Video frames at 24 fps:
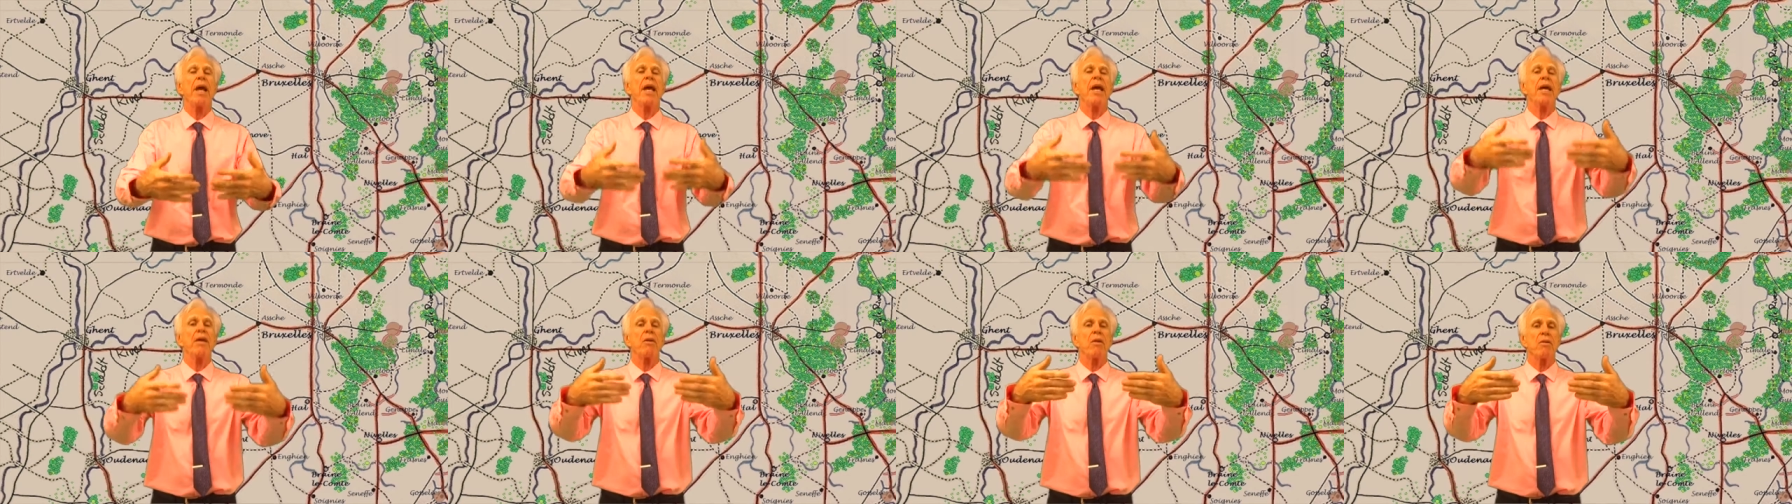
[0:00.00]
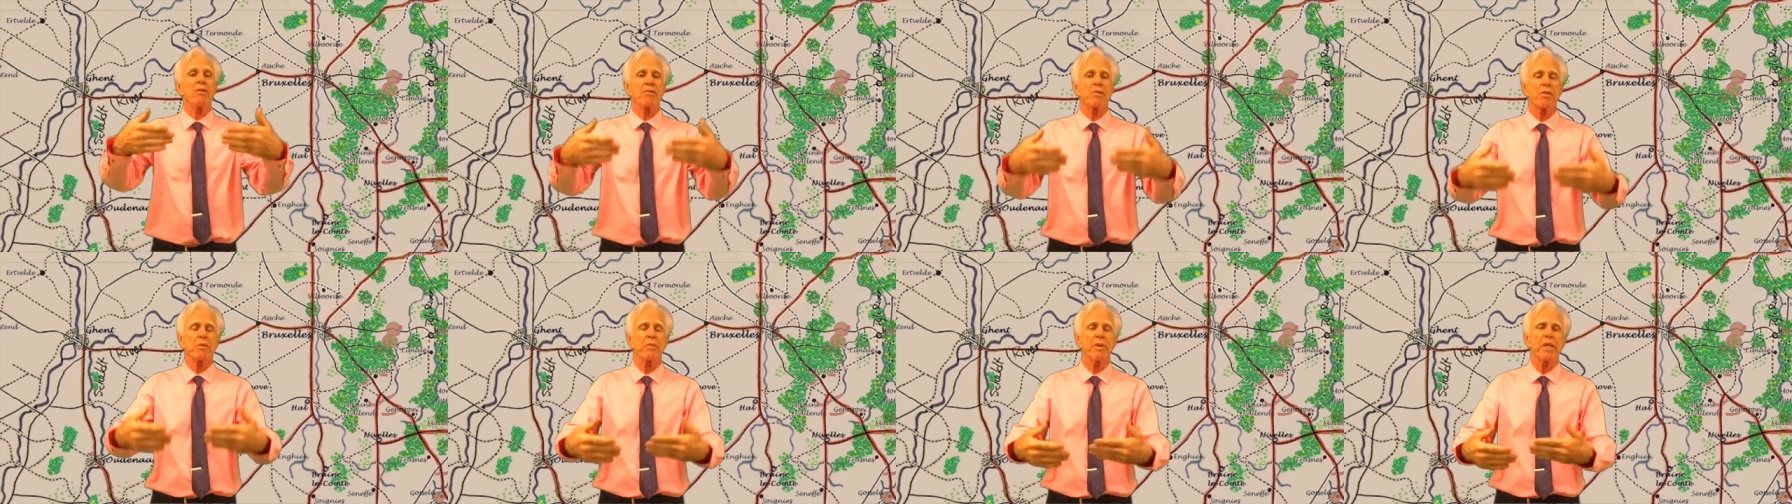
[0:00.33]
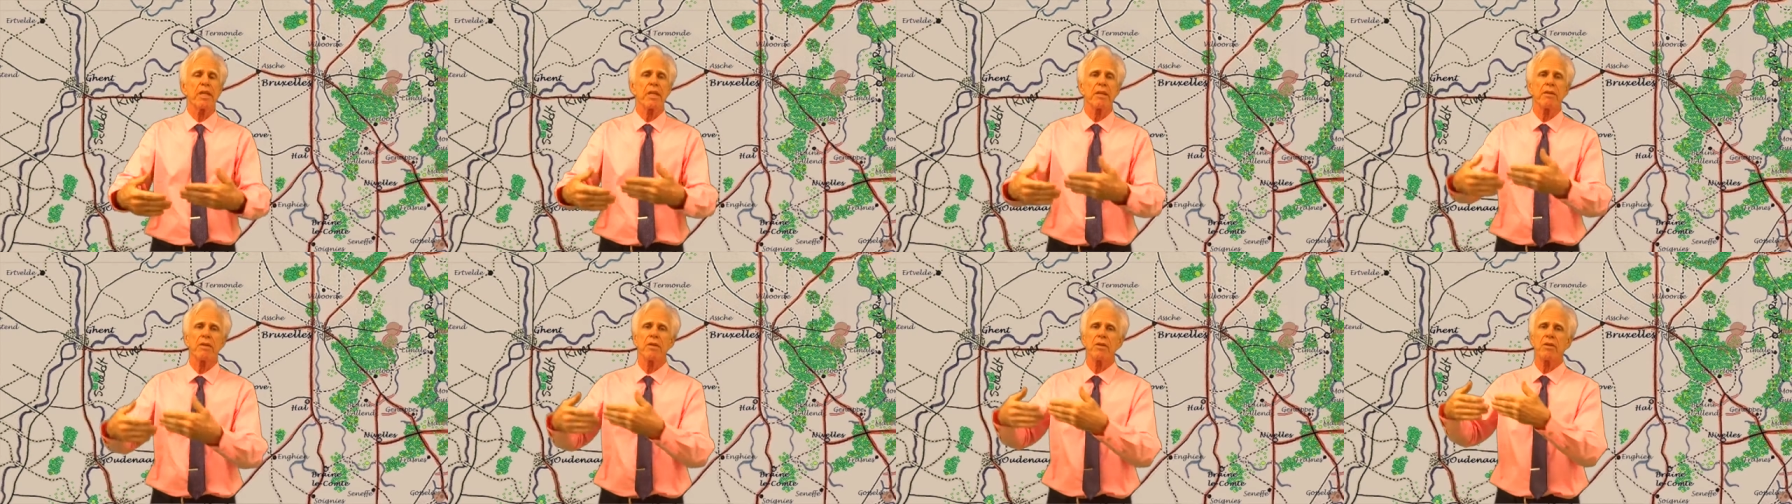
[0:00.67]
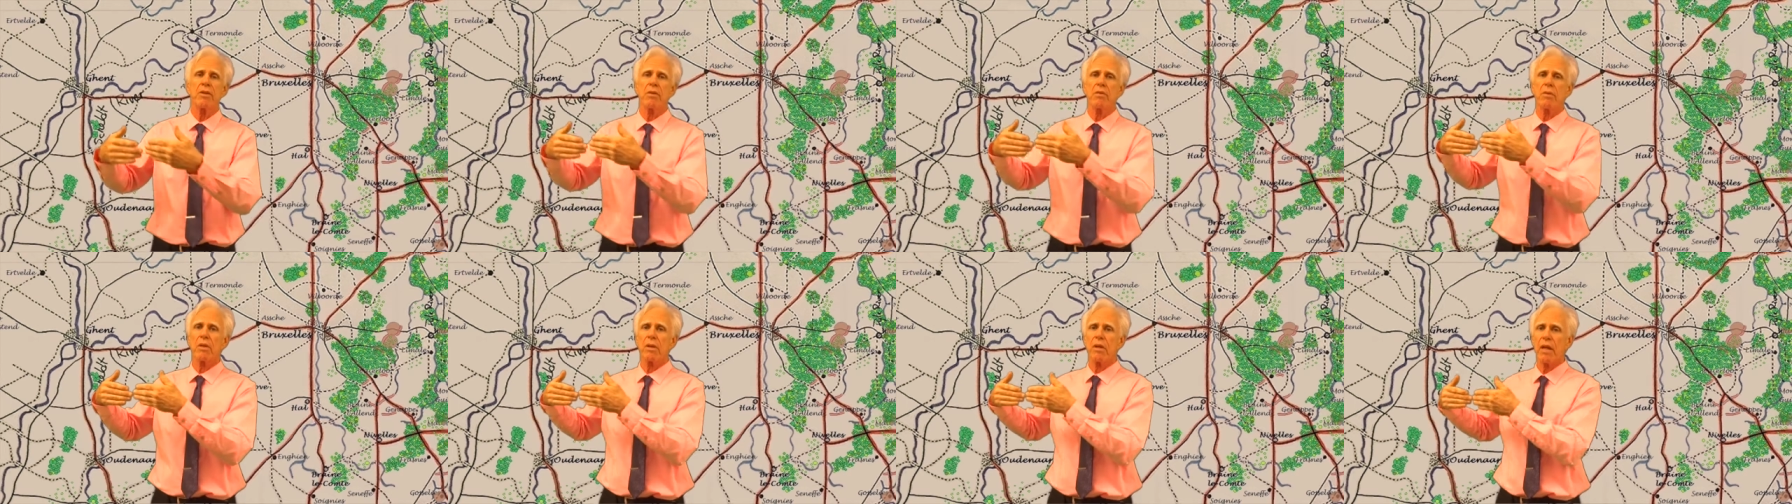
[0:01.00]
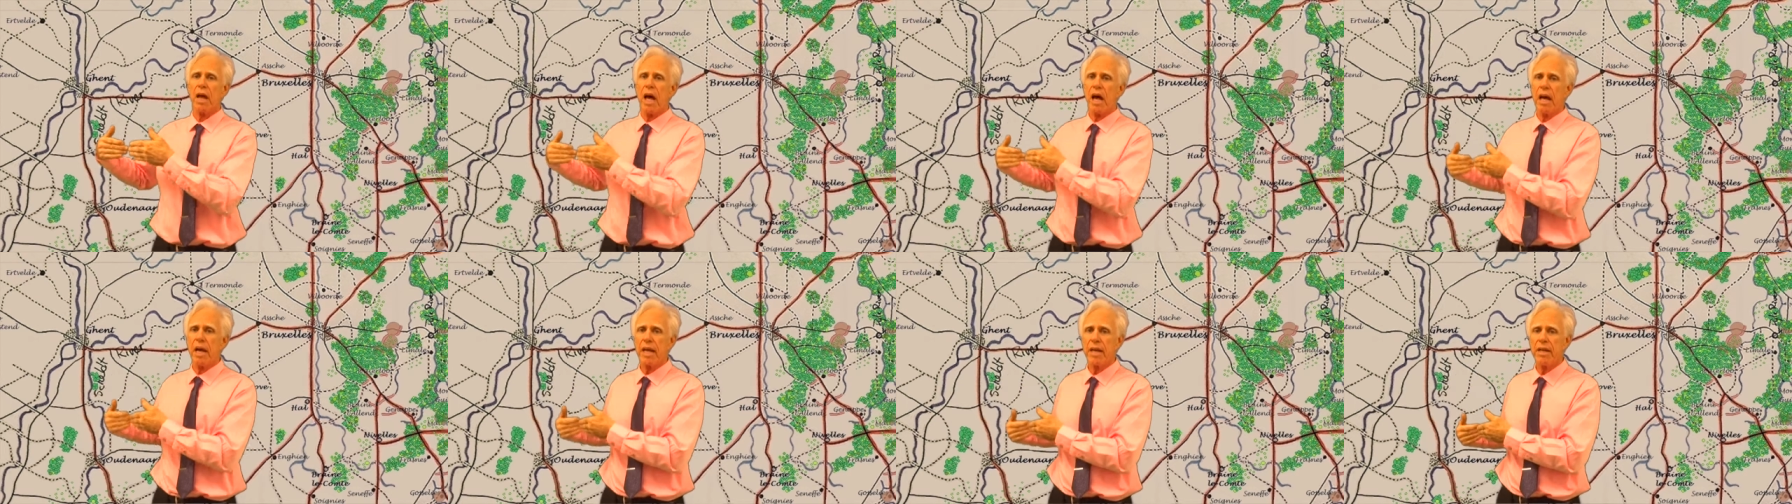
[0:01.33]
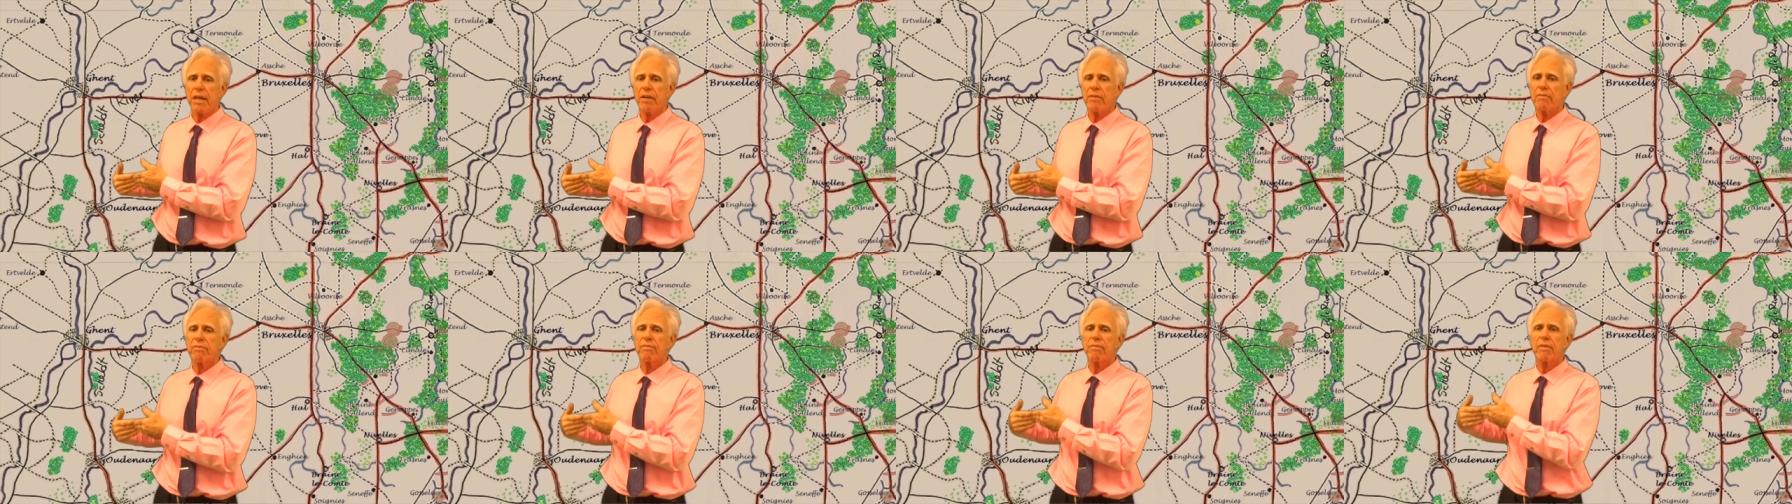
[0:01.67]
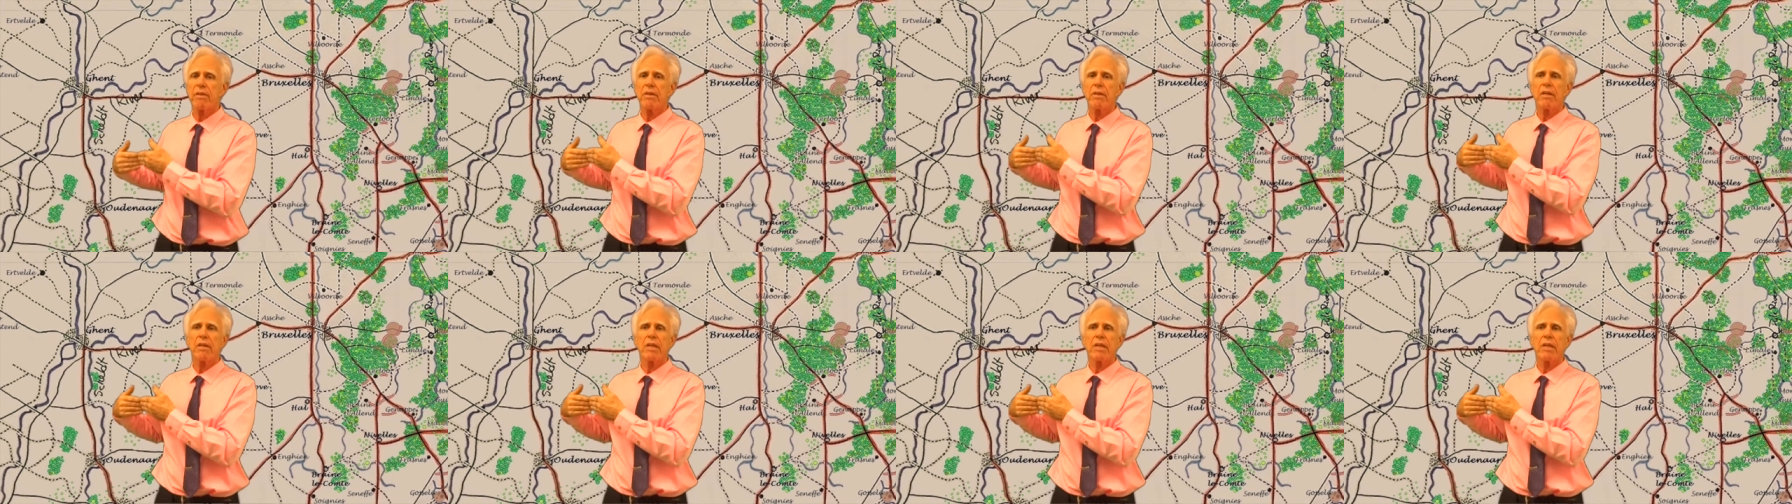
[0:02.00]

and also we could do a line of